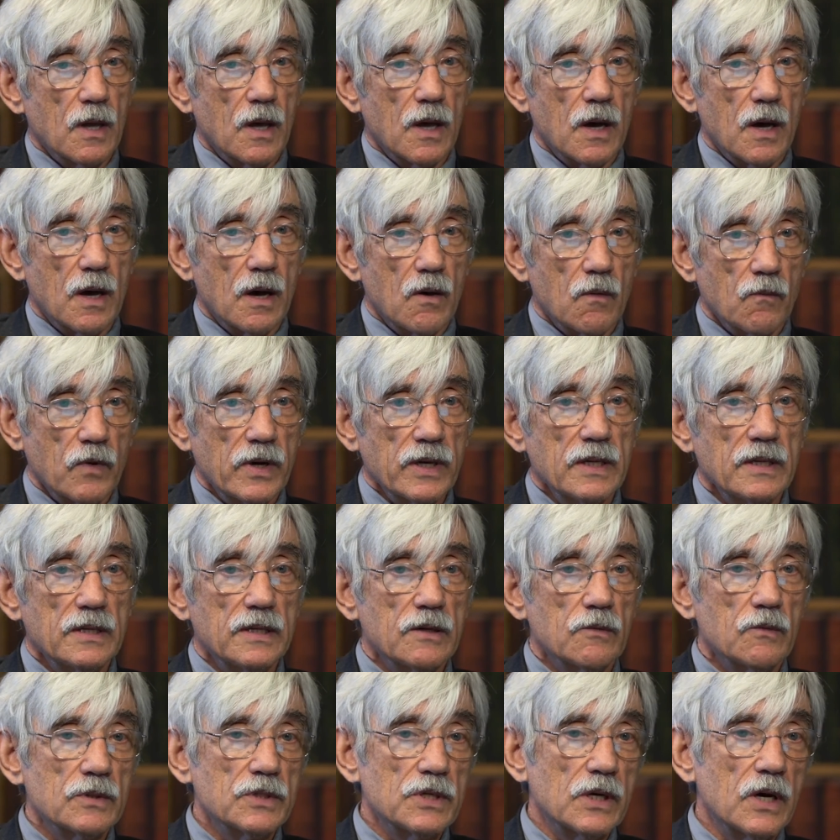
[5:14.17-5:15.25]
what he
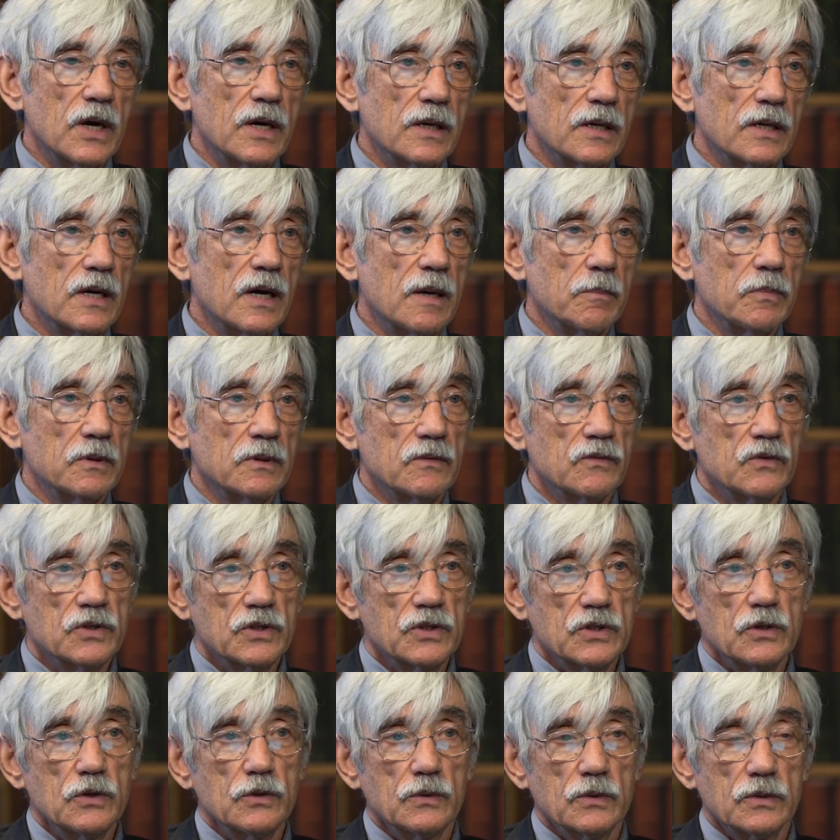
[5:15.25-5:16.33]
did was he got a couple of
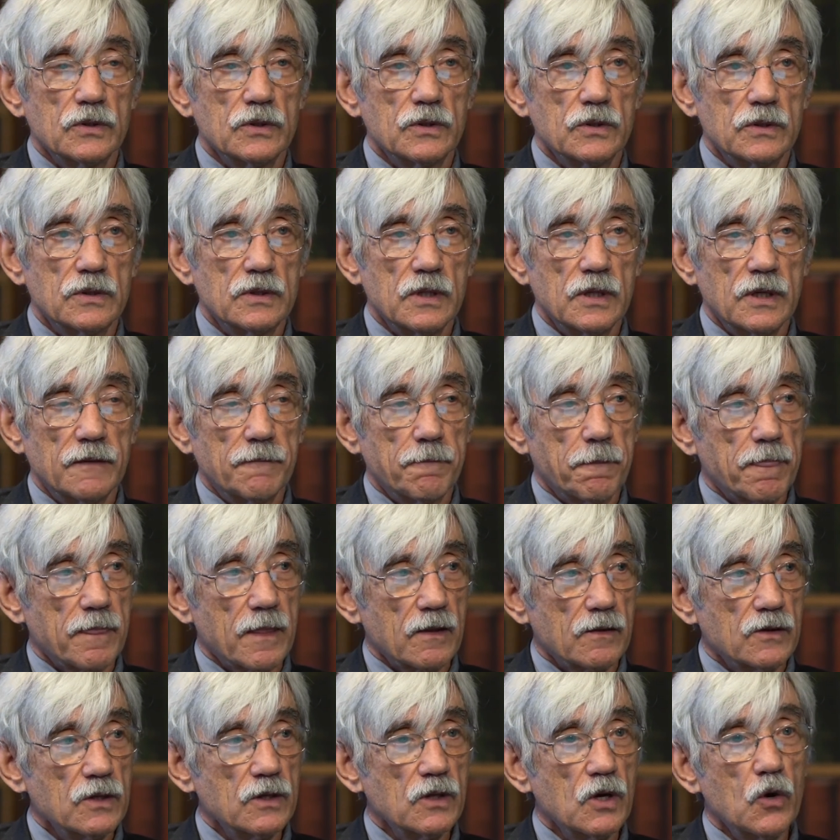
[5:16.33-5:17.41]
students
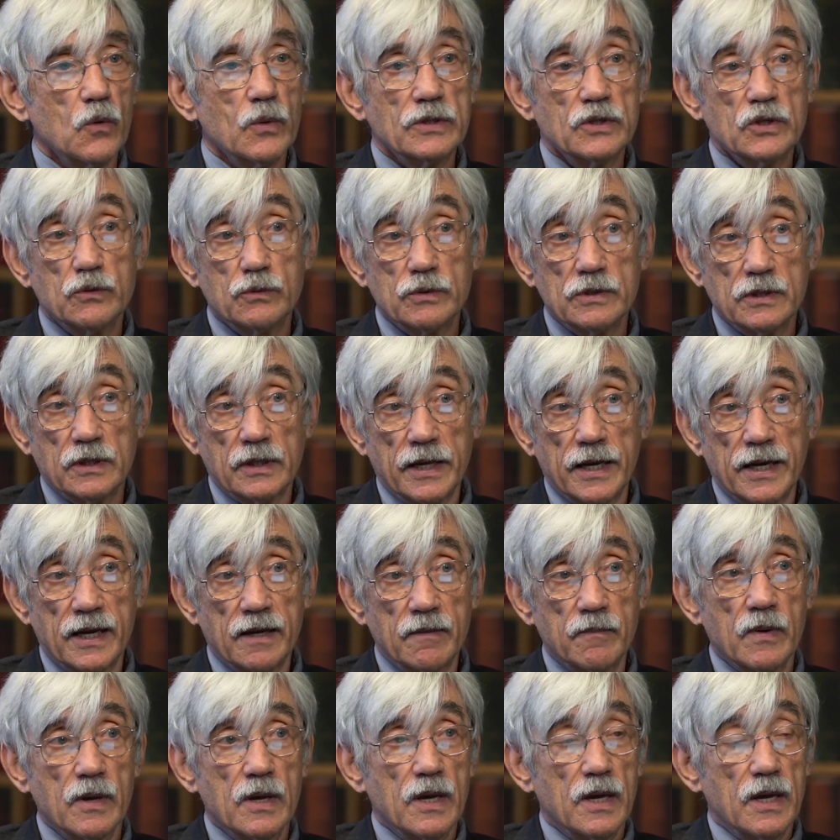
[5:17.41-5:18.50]
to go into his
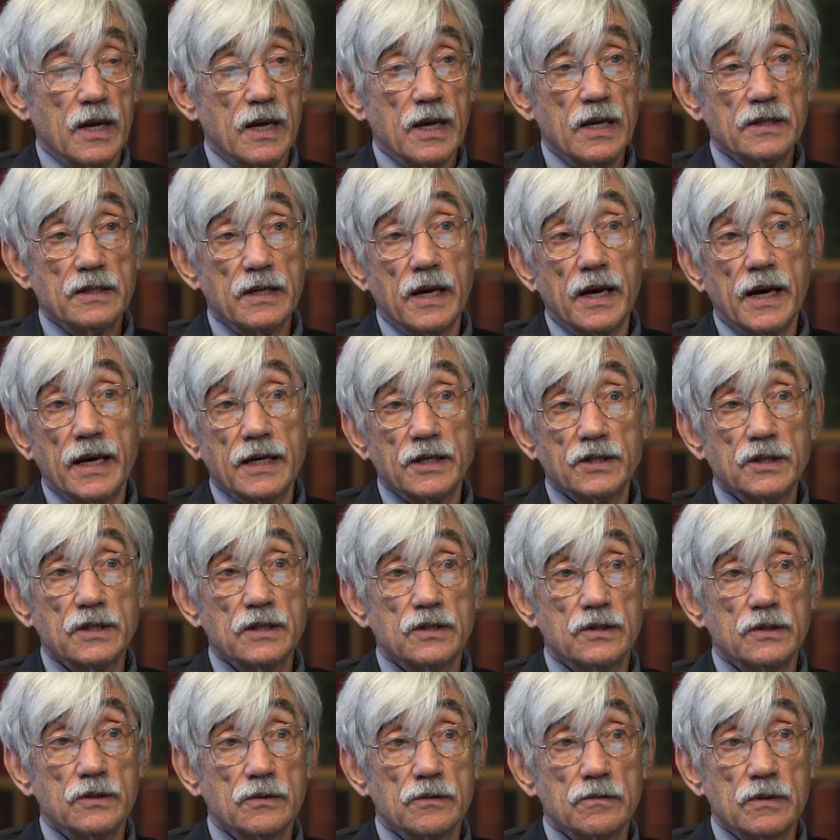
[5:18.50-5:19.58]
lab and to actually
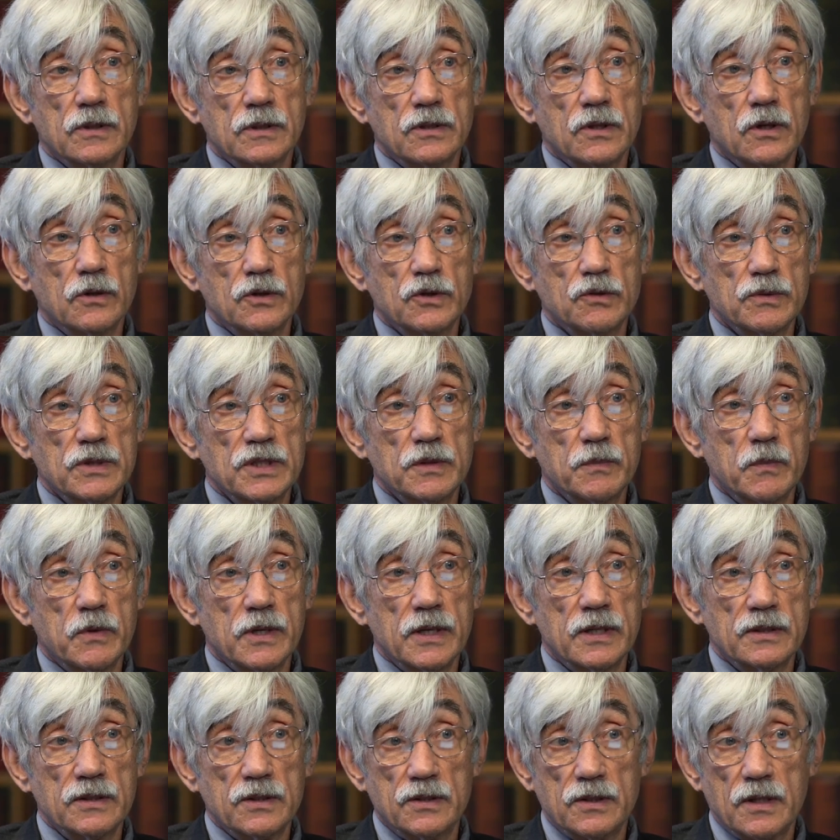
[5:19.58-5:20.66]
do a
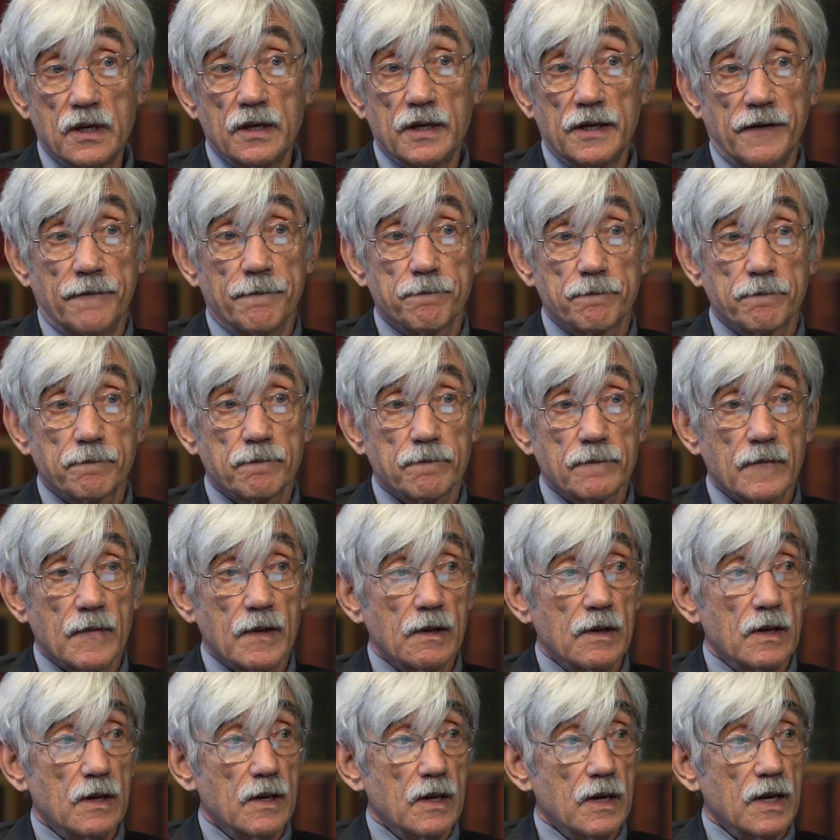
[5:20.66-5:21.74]
dose-response study.
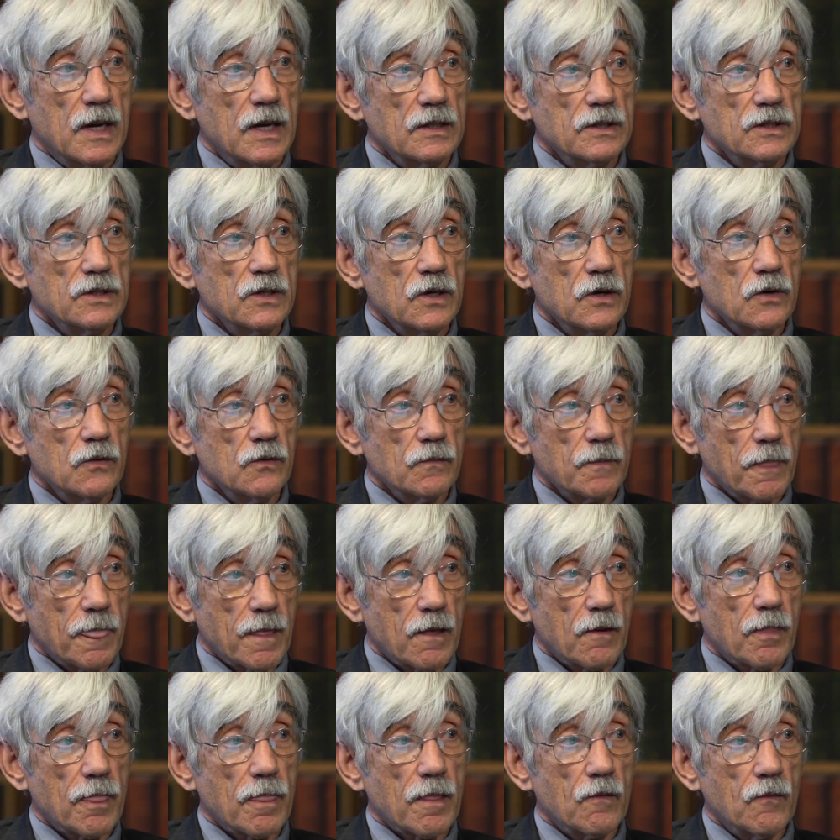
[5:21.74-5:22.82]
And so
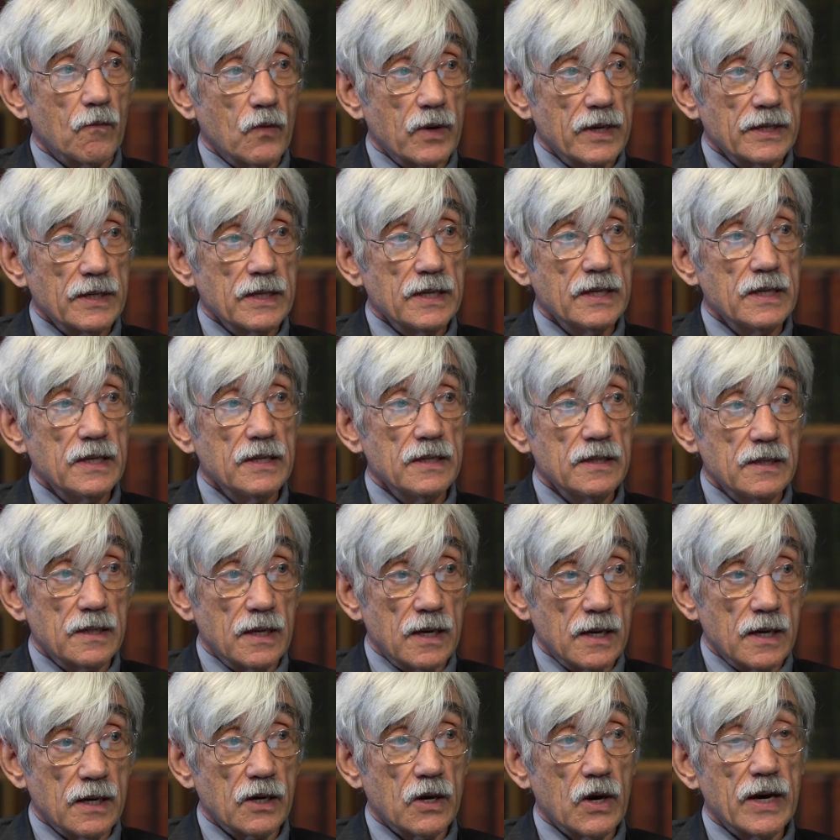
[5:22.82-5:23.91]
what he
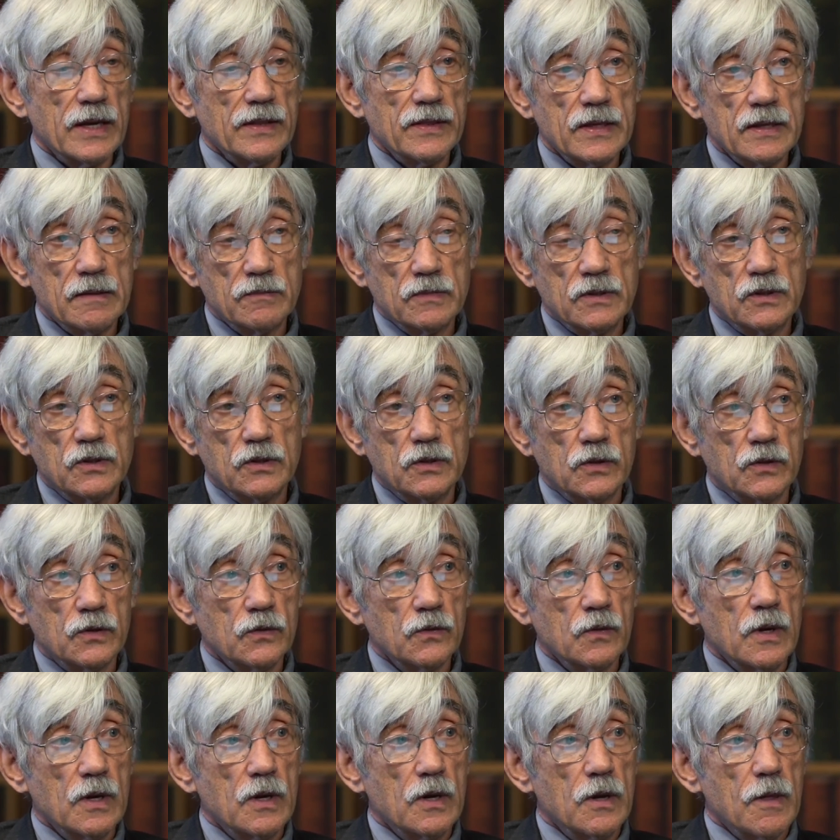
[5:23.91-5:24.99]
got them to
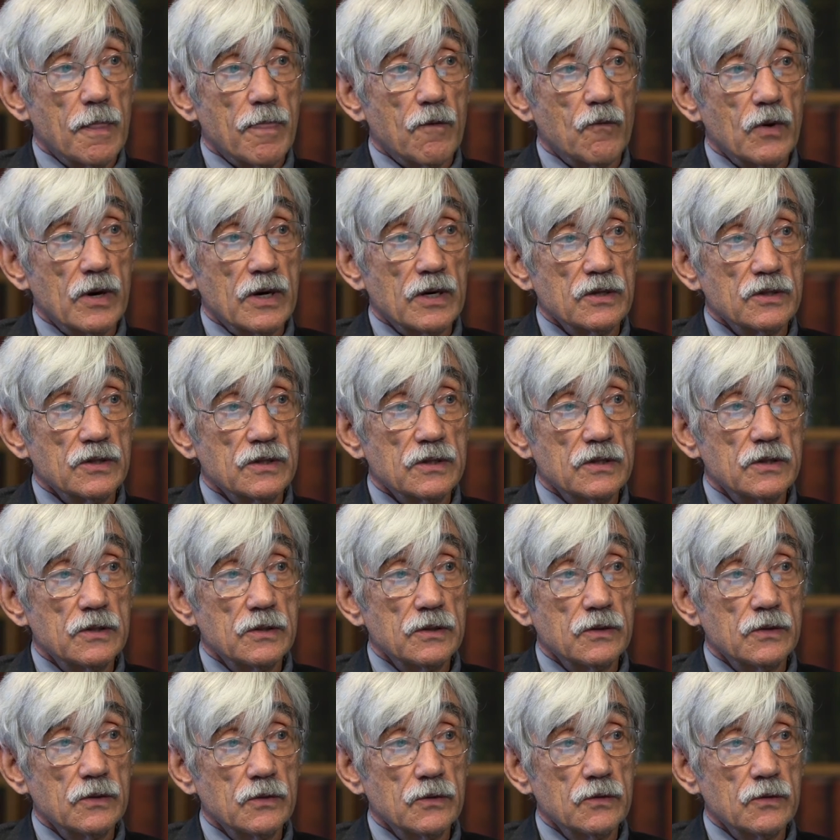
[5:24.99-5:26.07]
do was
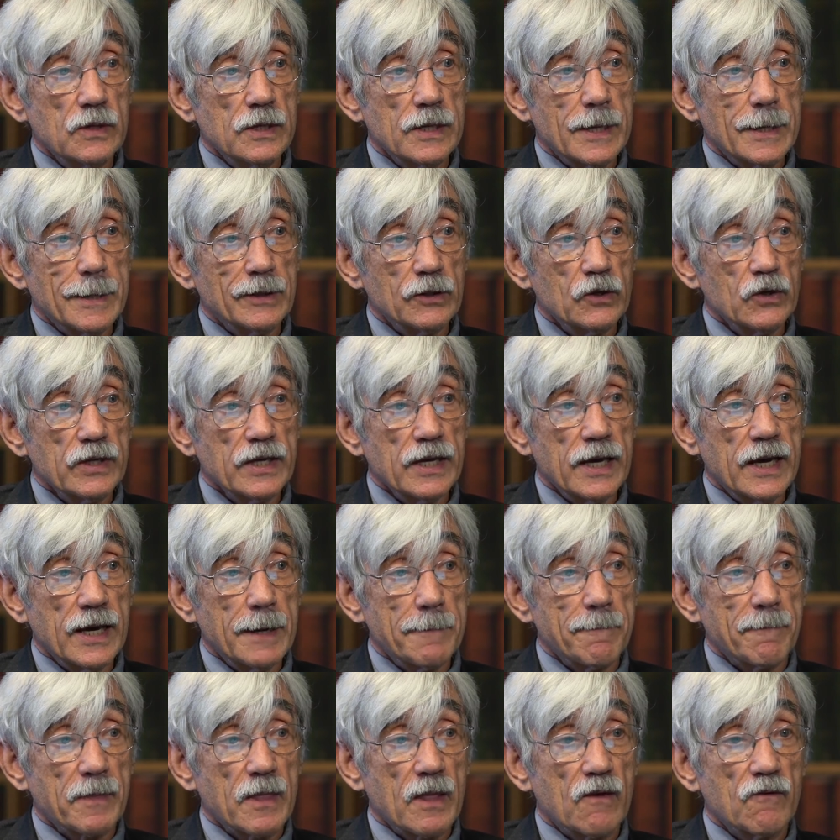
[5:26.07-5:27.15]
to look at